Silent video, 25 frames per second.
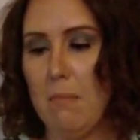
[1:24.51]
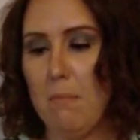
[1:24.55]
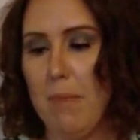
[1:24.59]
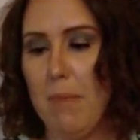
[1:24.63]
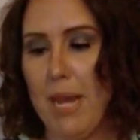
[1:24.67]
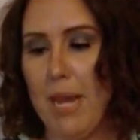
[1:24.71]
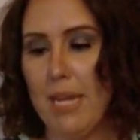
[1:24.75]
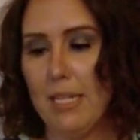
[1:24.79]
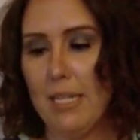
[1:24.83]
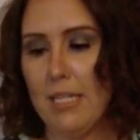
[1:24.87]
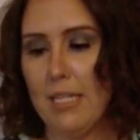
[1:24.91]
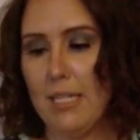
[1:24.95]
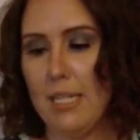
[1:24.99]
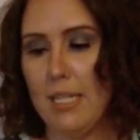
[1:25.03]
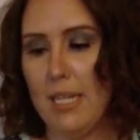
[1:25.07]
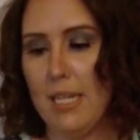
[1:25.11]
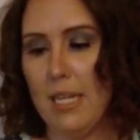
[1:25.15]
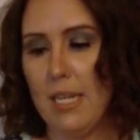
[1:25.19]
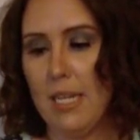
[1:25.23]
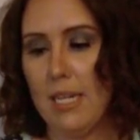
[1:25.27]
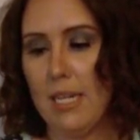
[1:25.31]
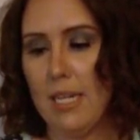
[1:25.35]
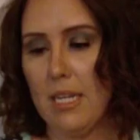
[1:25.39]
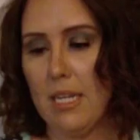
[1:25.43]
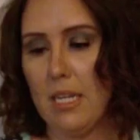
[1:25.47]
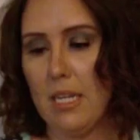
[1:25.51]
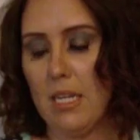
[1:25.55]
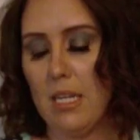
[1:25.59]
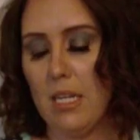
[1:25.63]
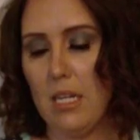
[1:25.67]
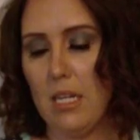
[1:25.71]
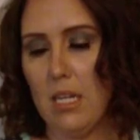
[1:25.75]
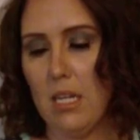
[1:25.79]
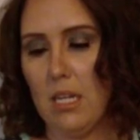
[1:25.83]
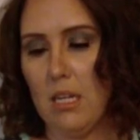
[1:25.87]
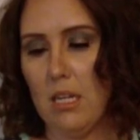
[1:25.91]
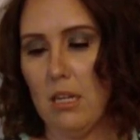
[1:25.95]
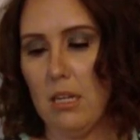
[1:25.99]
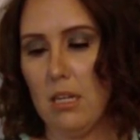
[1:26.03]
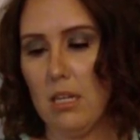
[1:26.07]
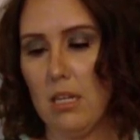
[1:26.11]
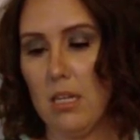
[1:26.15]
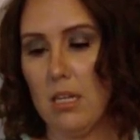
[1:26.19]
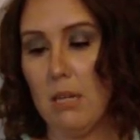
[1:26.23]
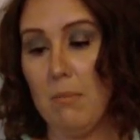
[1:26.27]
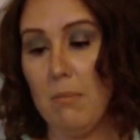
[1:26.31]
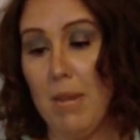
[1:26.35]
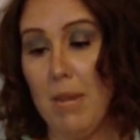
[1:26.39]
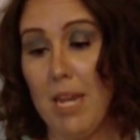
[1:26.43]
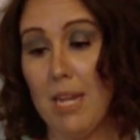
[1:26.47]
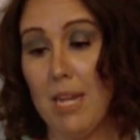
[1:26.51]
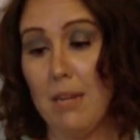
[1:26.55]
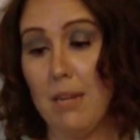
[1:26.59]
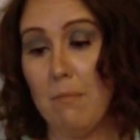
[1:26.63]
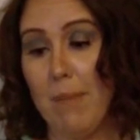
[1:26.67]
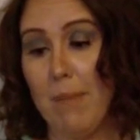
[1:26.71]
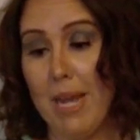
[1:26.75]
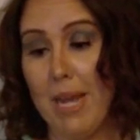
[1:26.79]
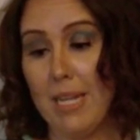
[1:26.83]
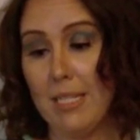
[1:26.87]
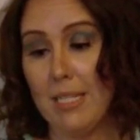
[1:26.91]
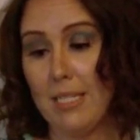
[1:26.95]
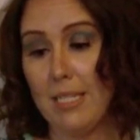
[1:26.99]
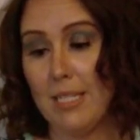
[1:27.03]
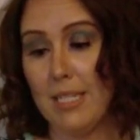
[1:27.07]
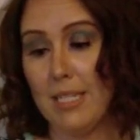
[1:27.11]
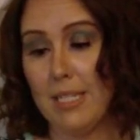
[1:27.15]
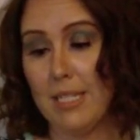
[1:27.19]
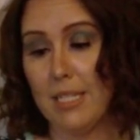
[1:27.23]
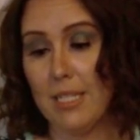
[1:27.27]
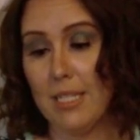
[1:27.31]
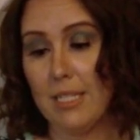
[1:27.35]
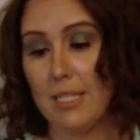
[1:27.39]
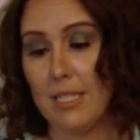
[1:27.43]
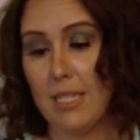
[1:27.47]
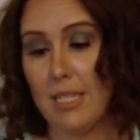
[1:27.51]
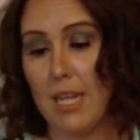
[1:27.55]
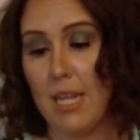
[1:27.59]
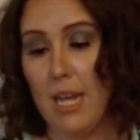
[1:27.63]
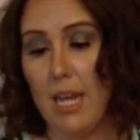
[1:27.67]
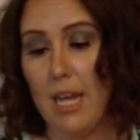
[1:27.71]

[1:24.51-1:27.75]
Basics.